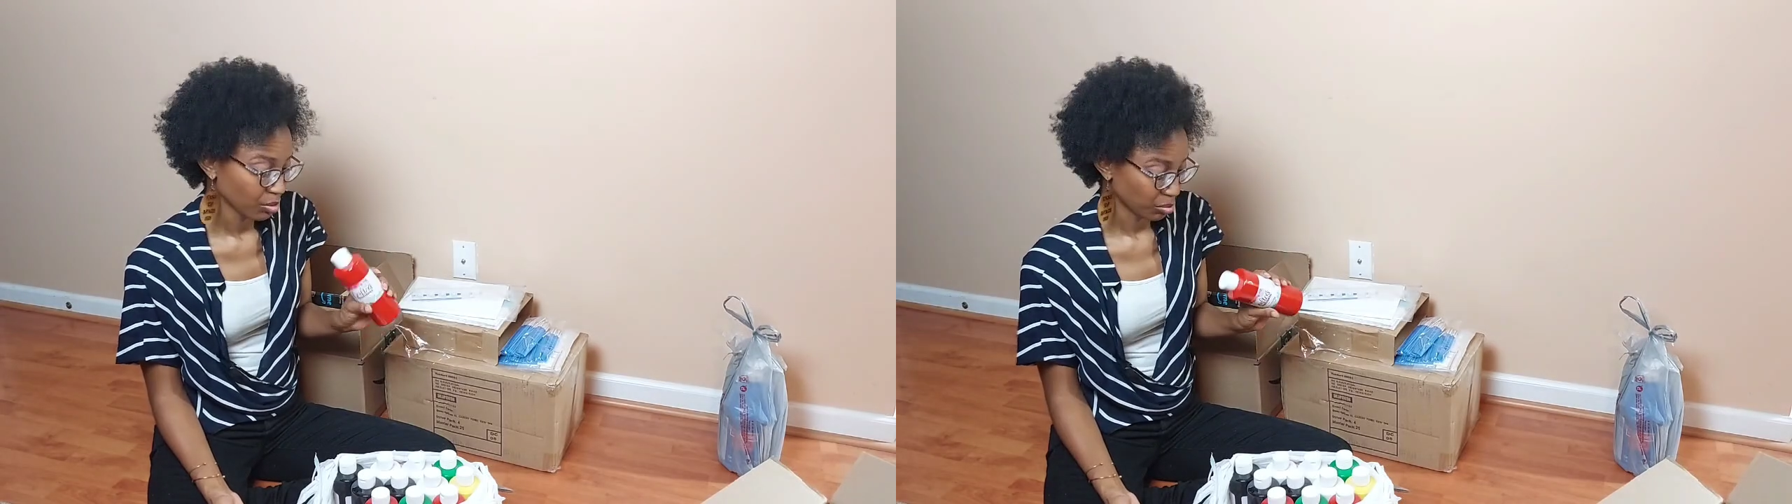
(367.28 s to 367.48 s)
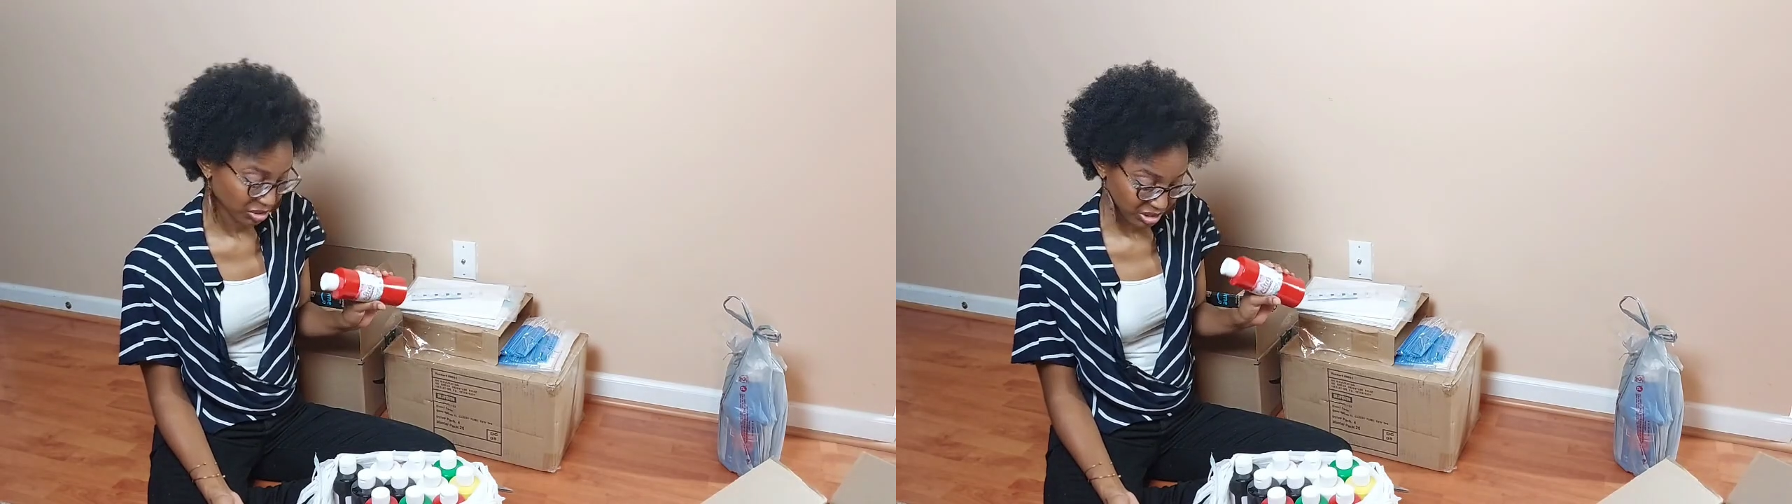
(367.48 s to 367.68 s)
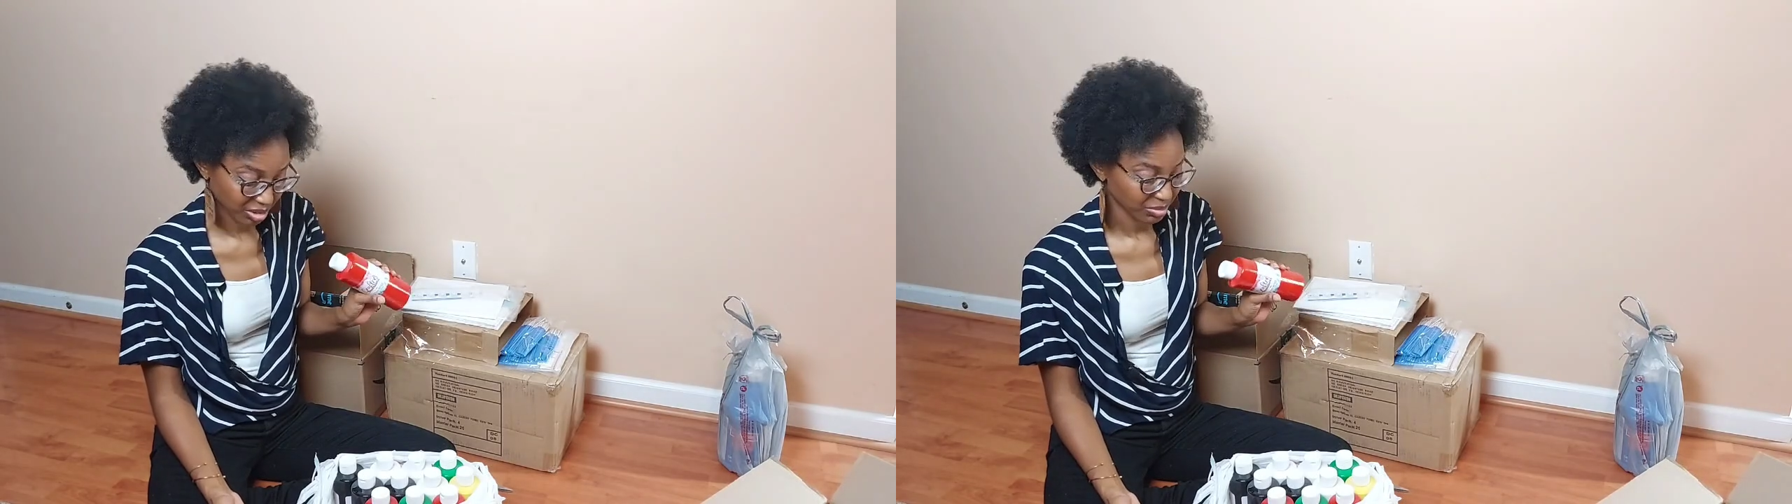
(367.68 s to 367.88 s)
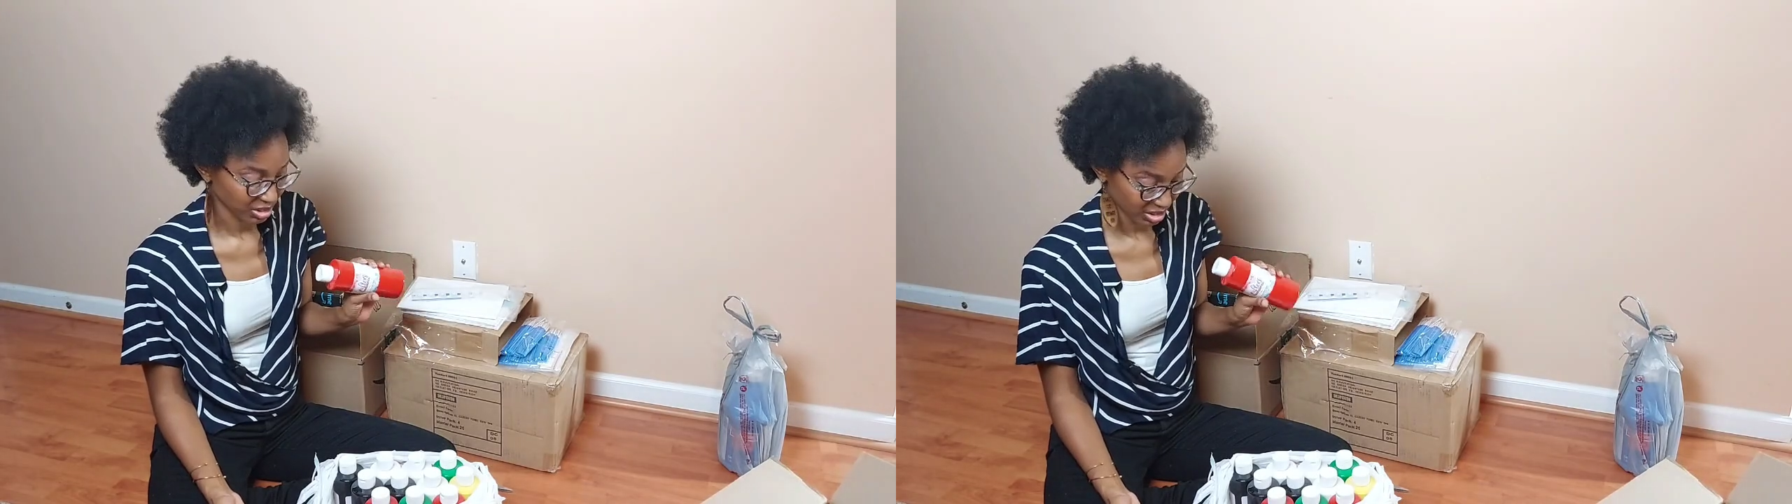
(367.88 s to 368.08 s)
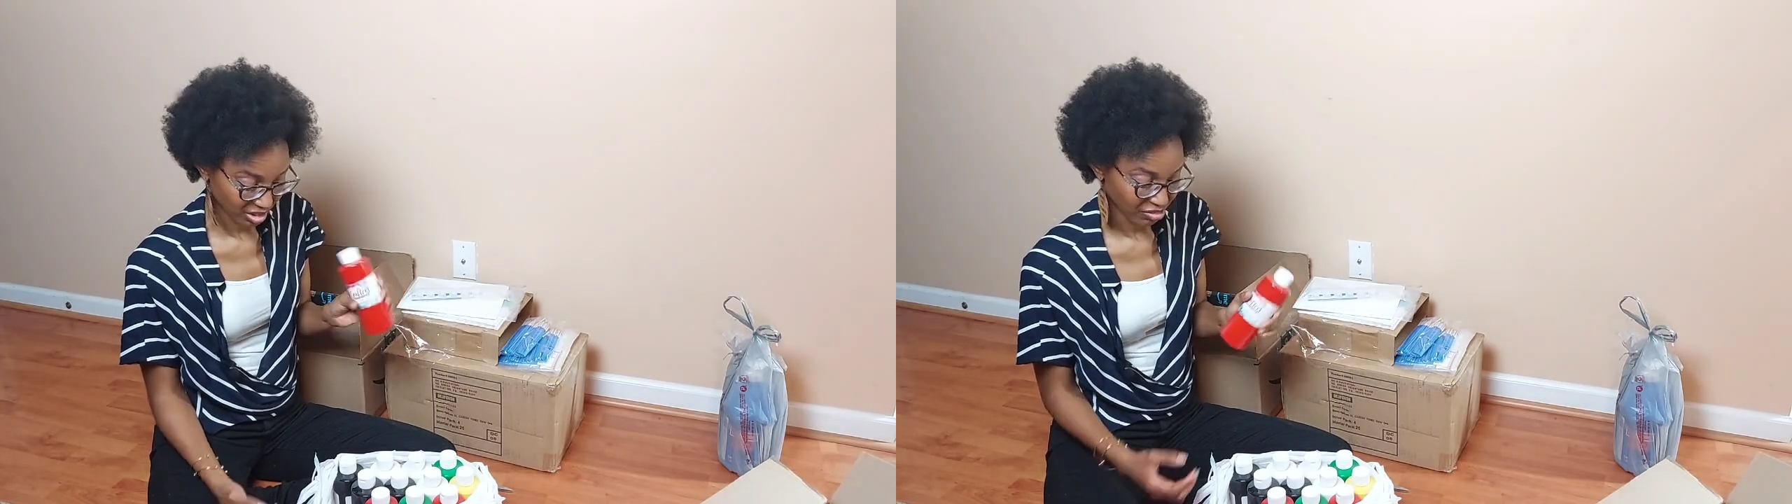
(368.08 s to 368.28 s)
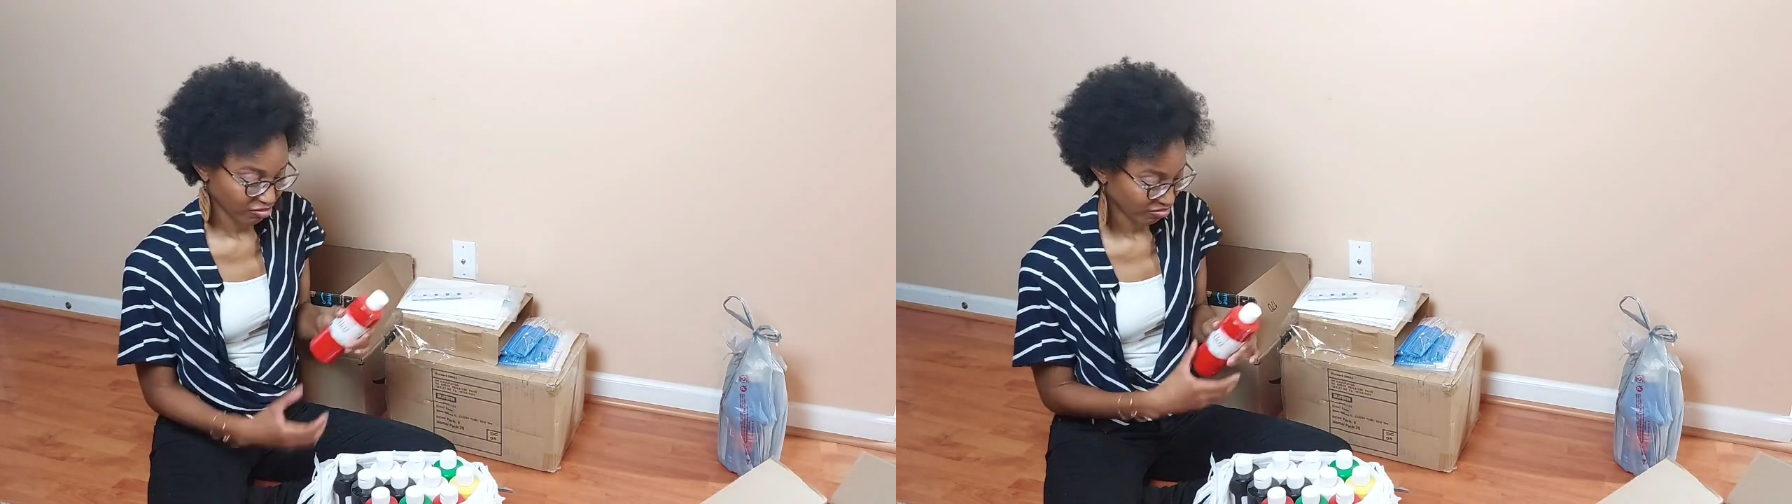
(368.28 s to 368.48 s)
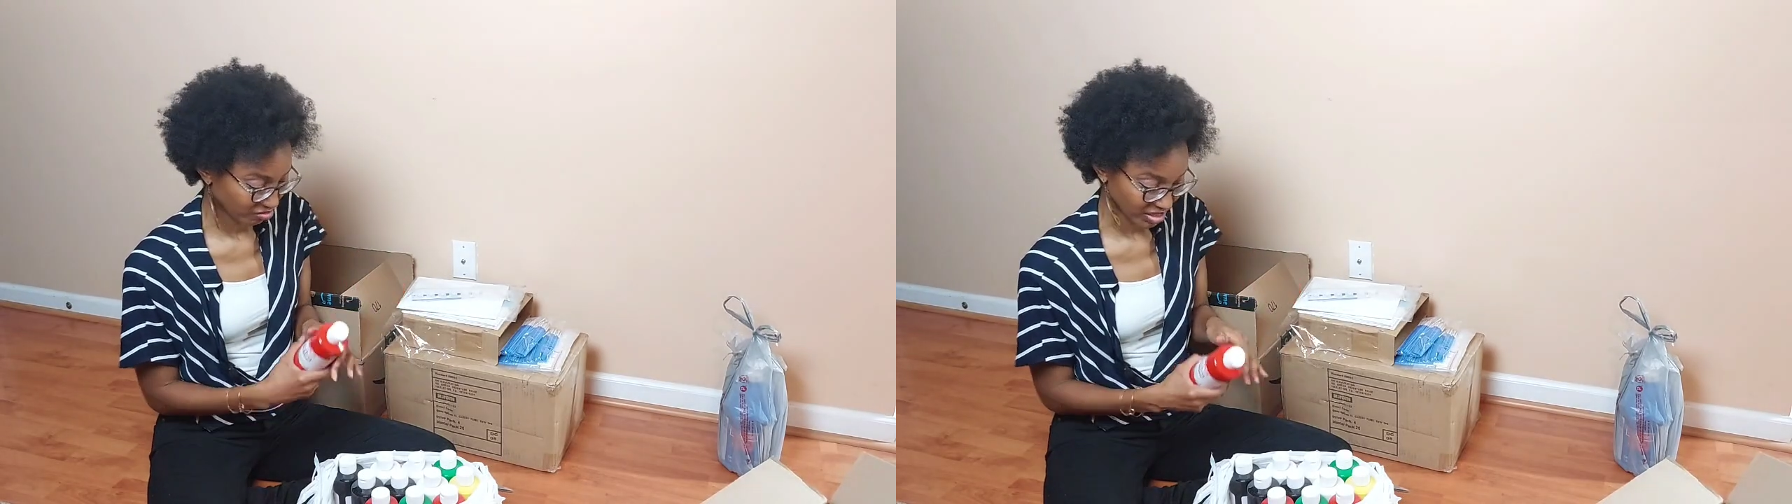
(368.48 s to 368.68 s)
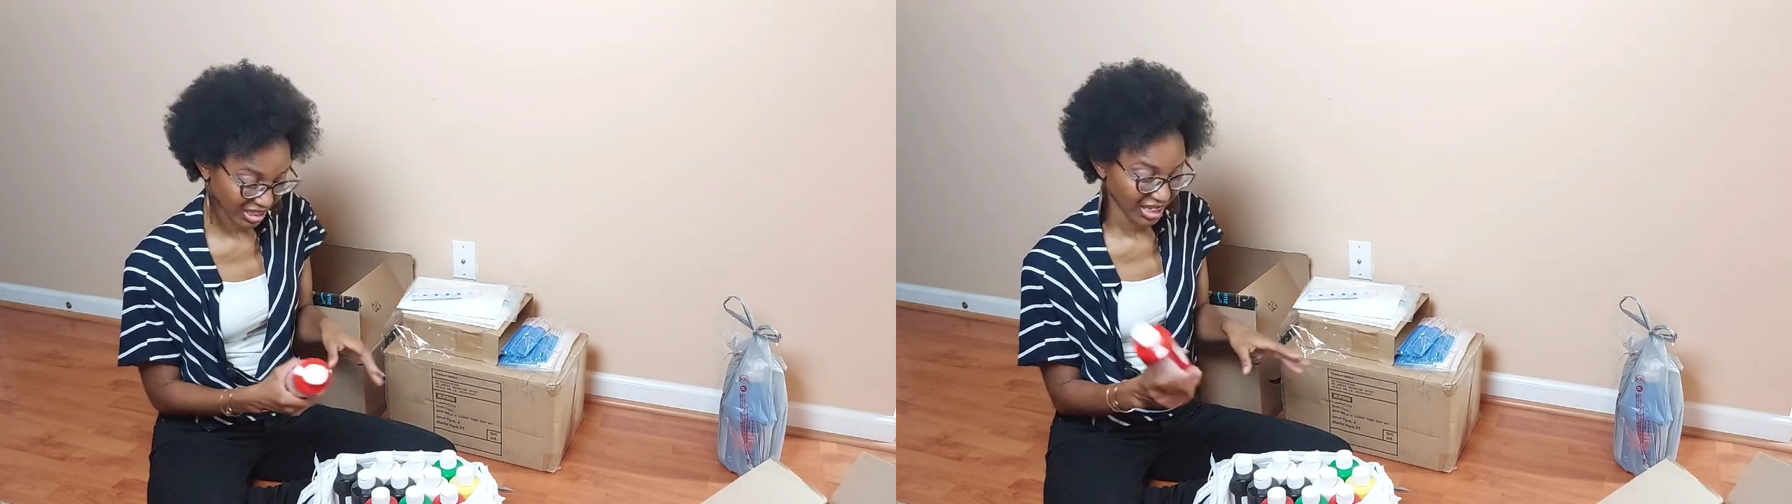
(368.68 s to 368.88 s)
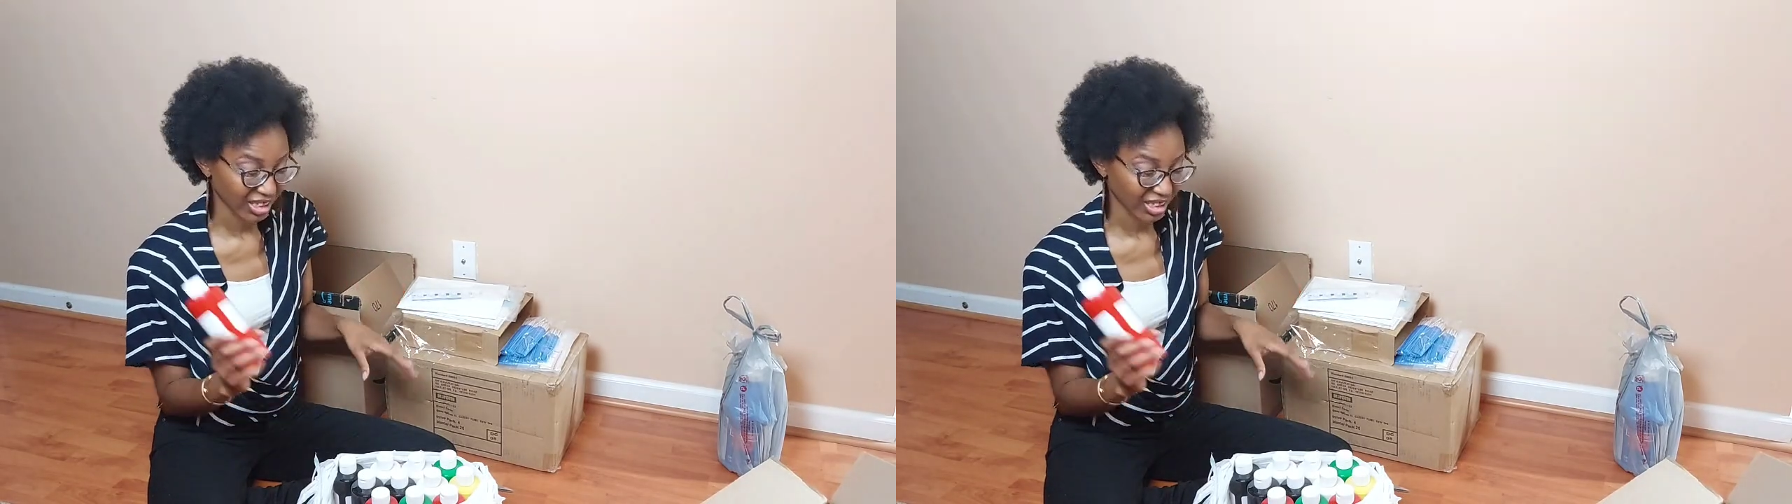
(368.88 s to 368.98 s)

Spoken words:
Push come to shove, I